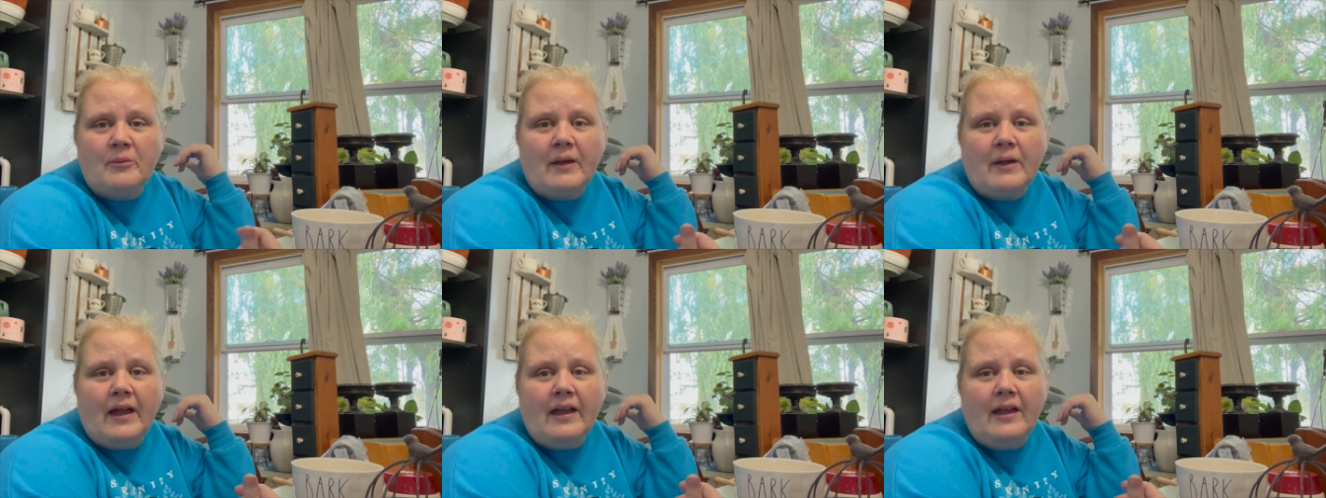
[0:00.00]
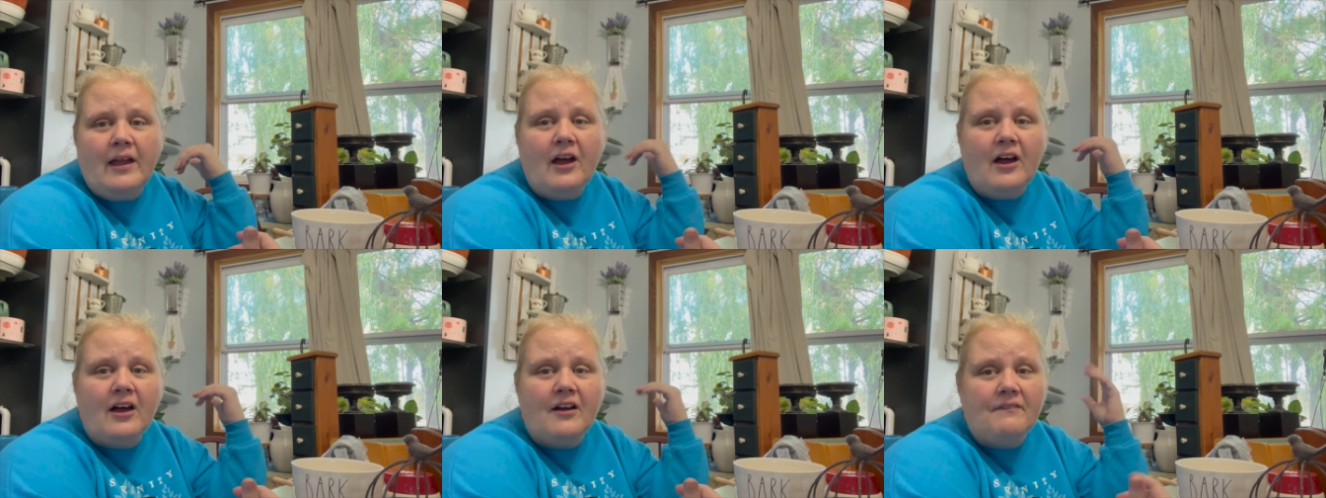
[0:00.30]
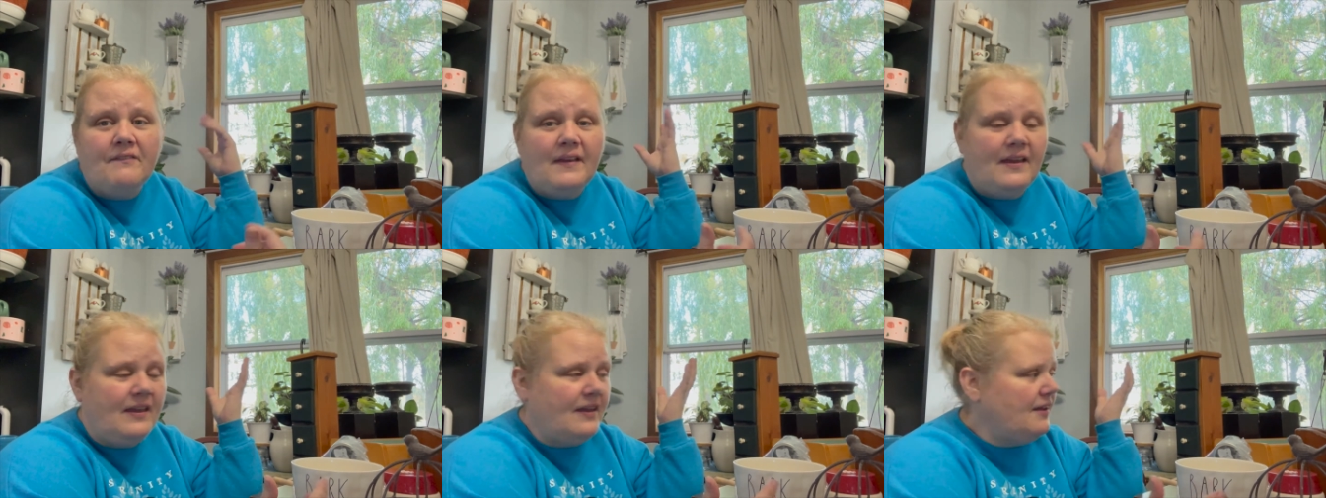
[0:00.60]
I have
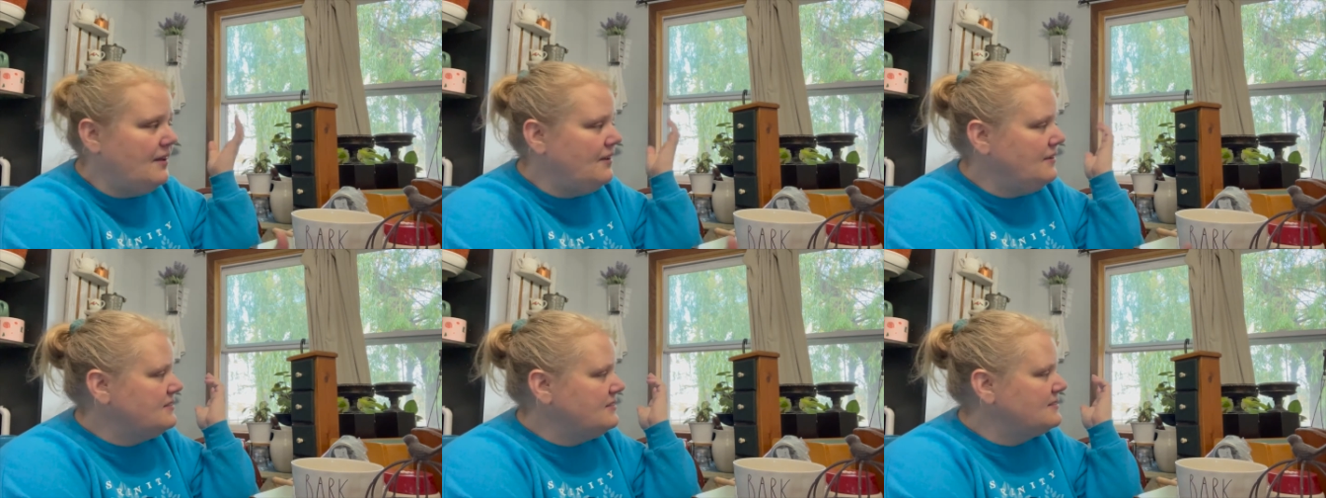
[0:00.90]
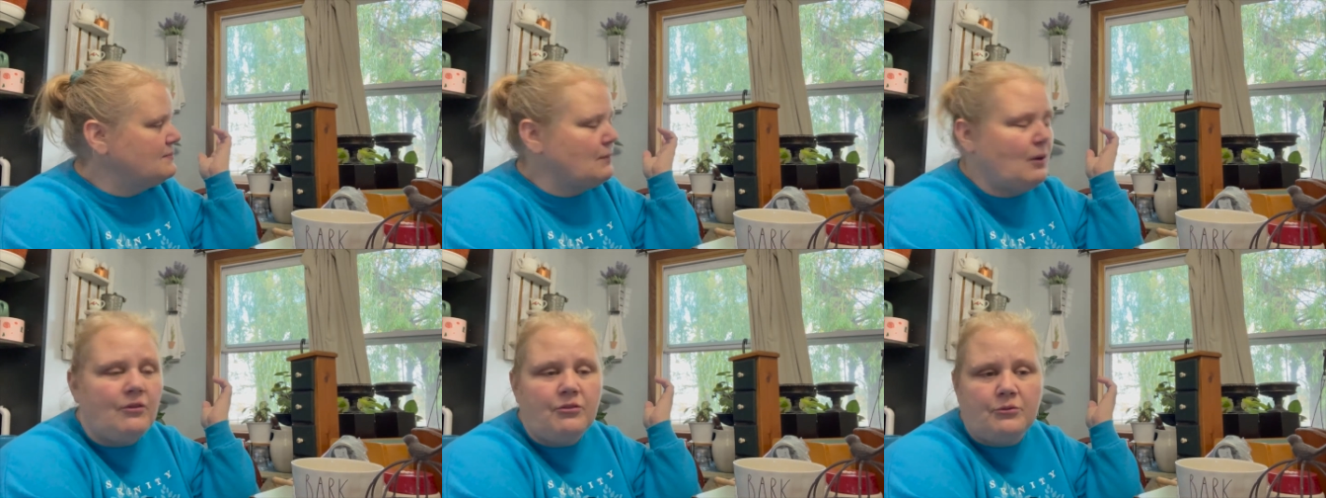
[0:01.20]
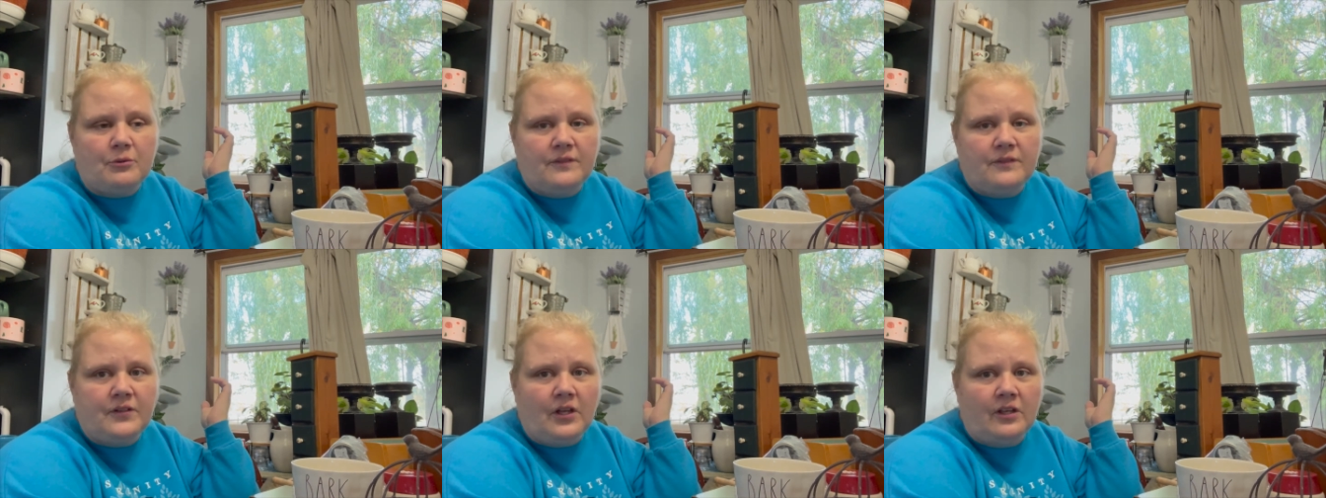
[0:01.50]
a small
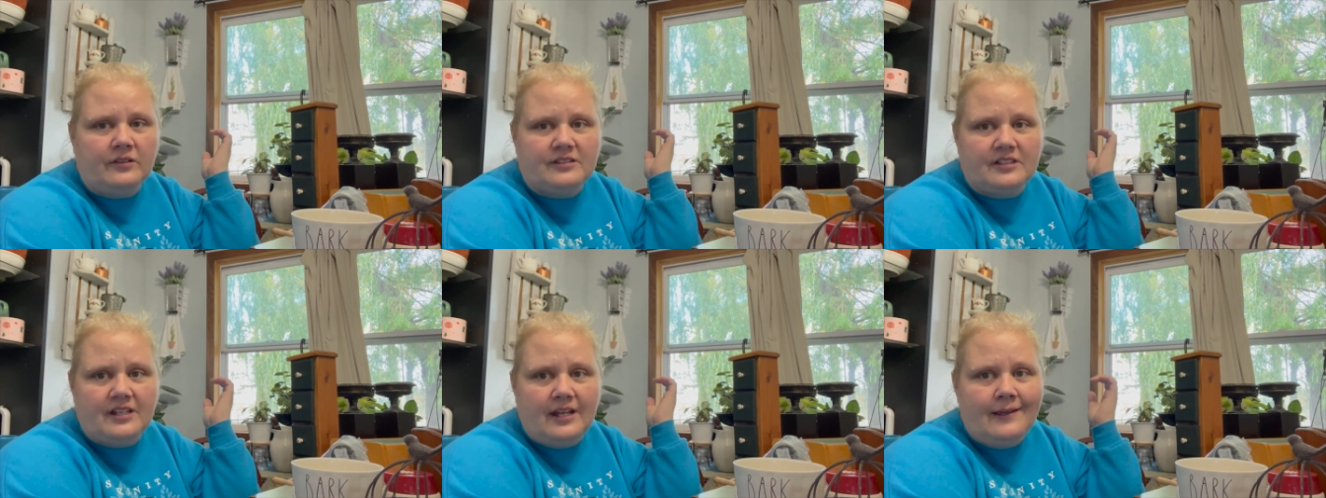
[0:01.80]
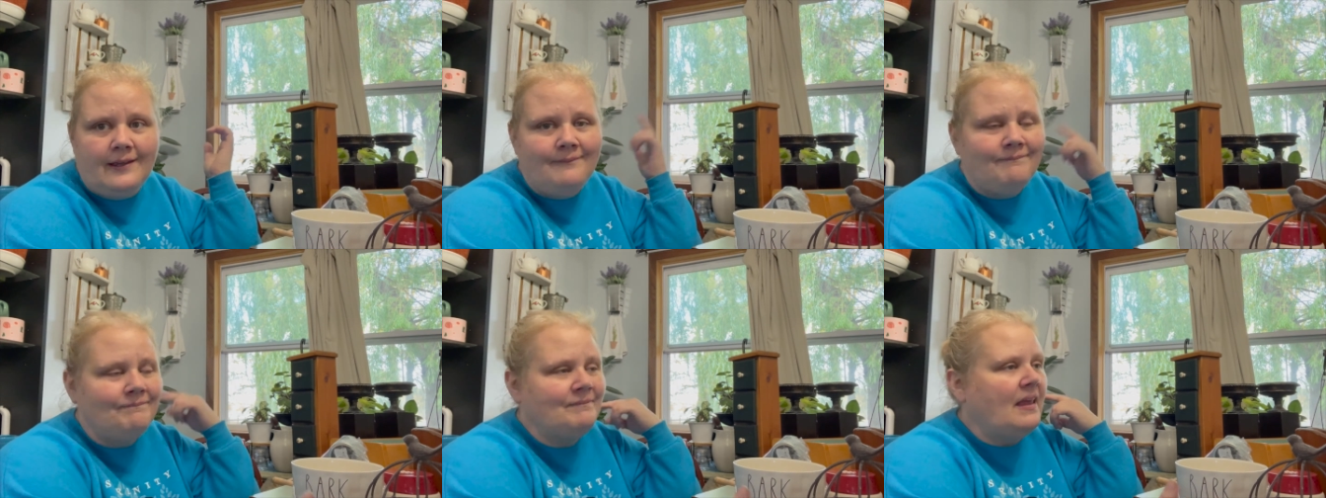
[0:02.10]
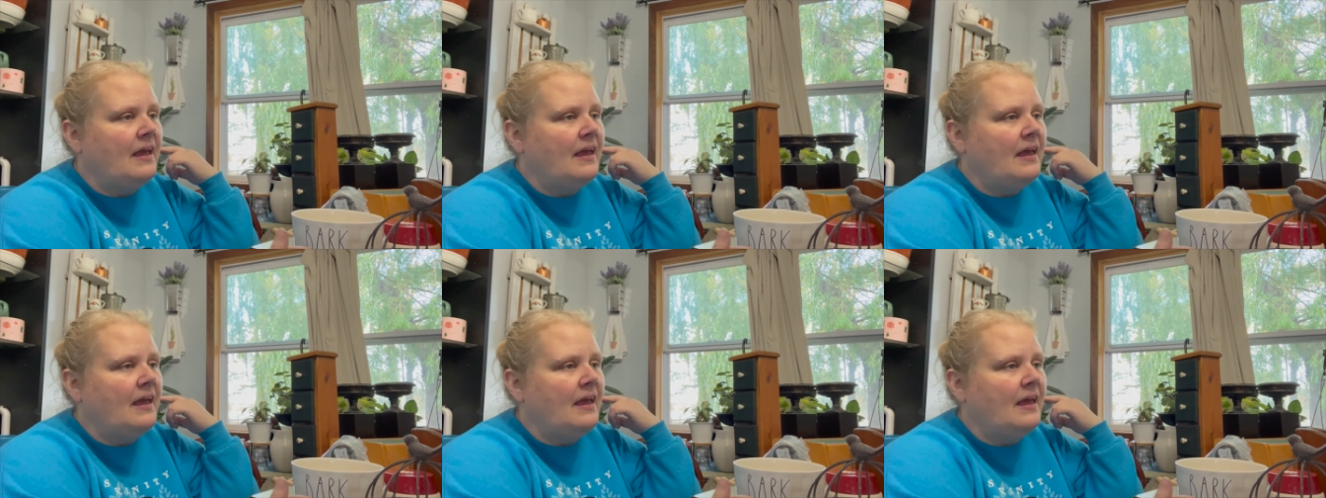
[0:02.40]
thrift haul today,